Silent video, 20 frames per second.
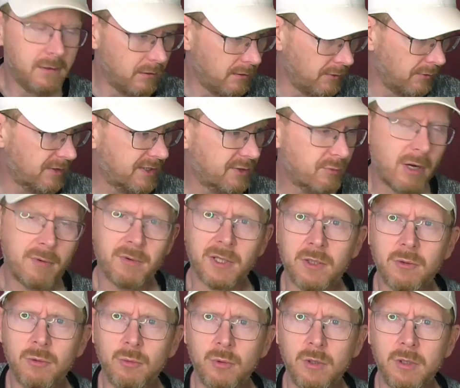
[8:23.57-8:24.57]
looks very
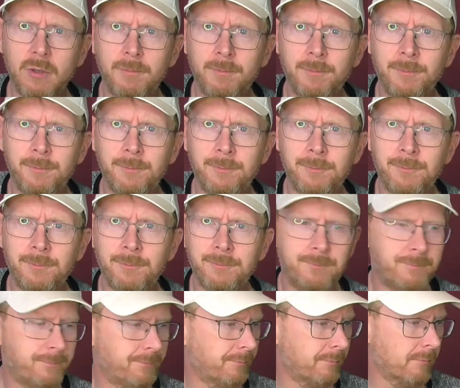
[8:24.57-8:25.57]
cool.
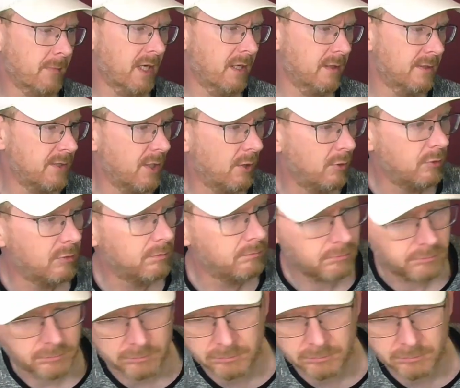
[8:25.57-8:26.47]
So